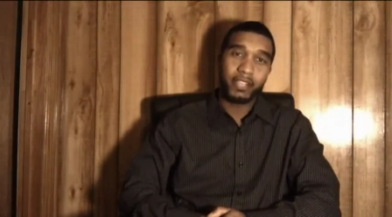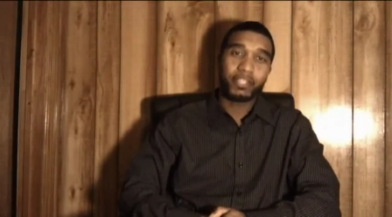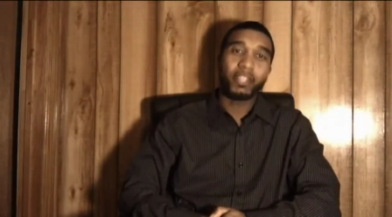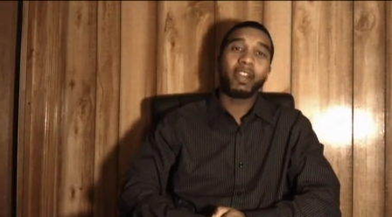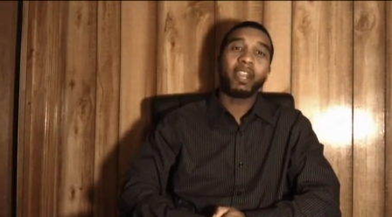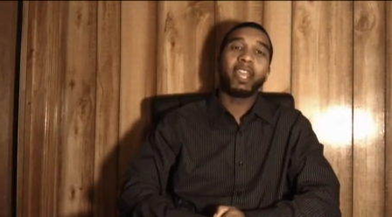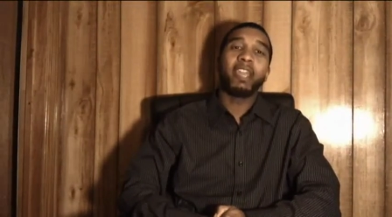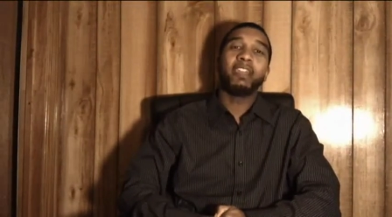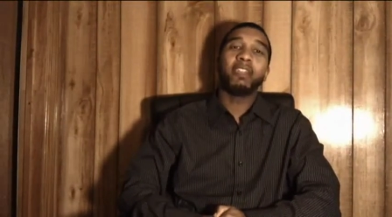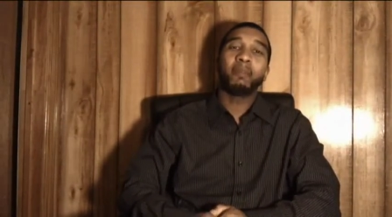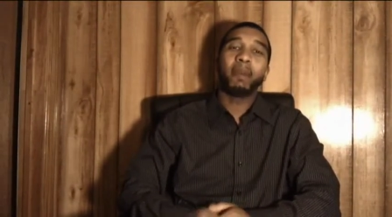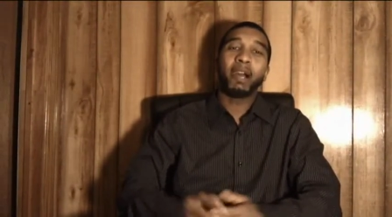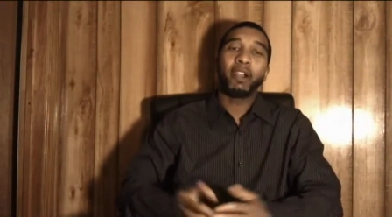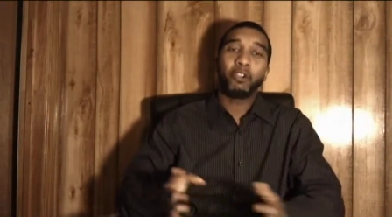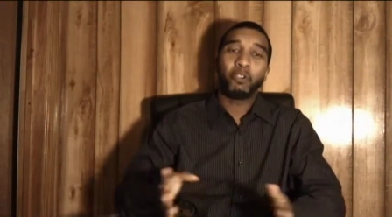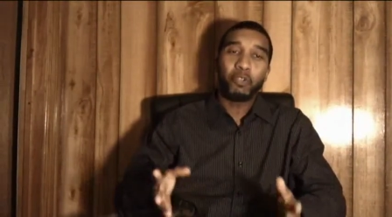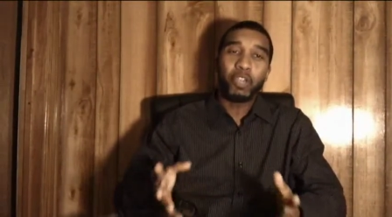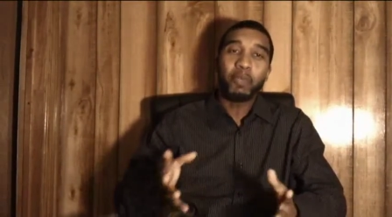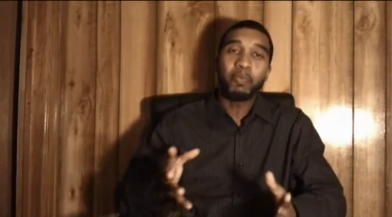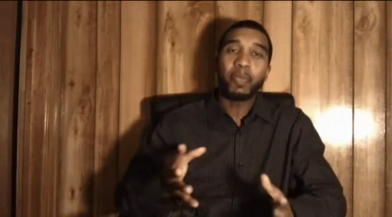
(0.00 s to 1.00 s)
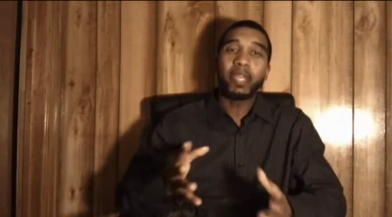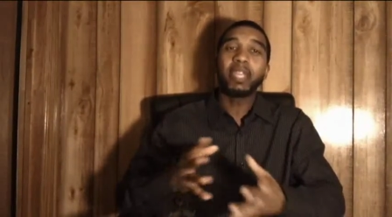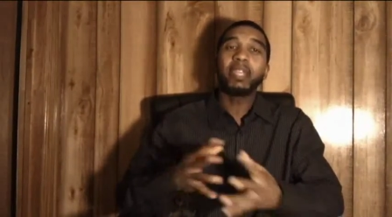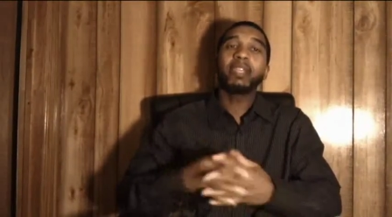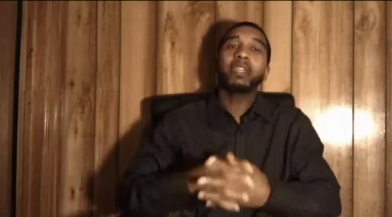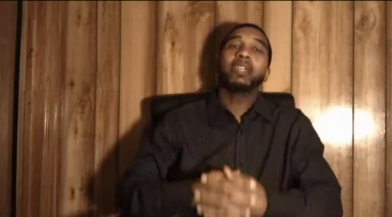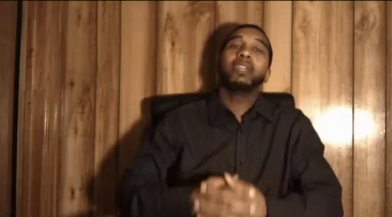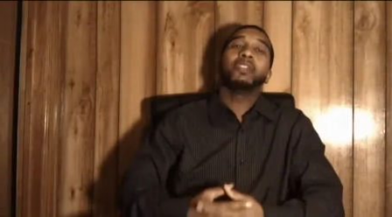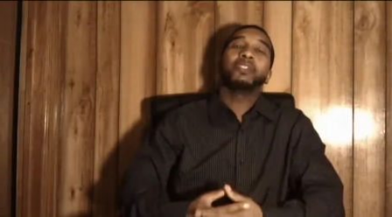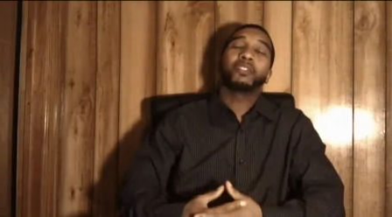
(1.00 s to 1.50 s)
You started hearing about
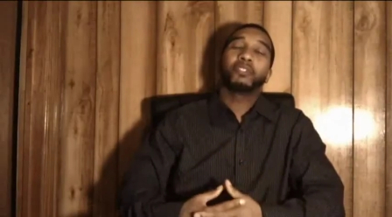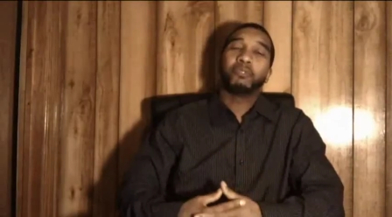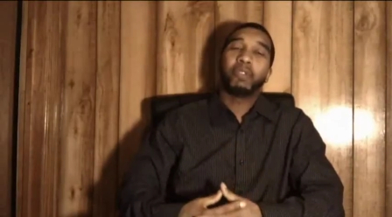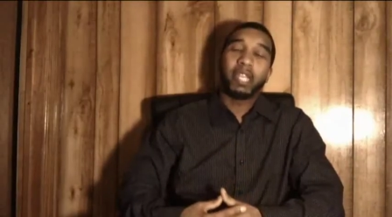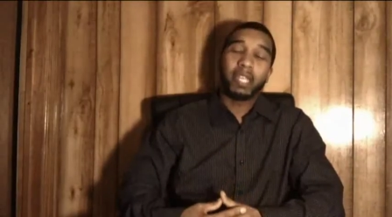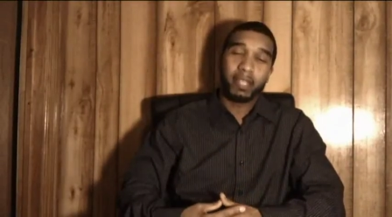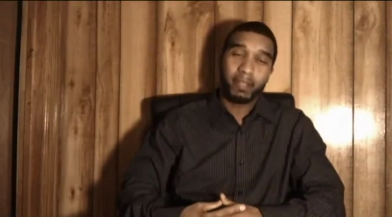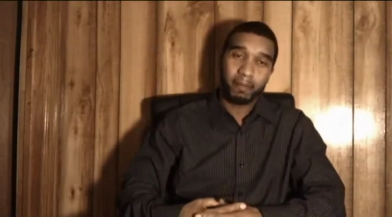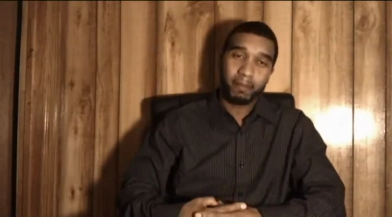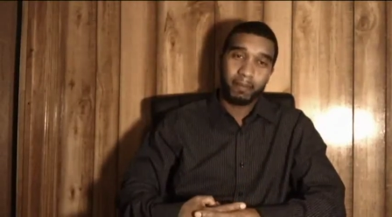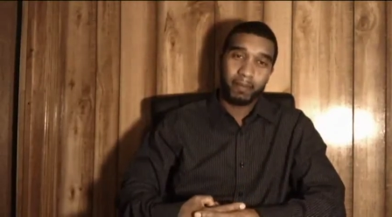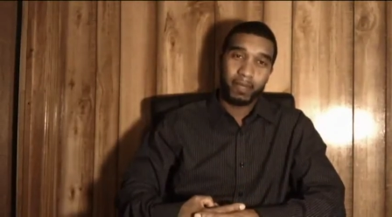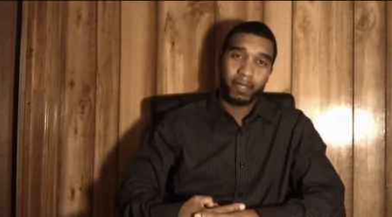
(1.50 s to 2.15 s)
creeping Sharia.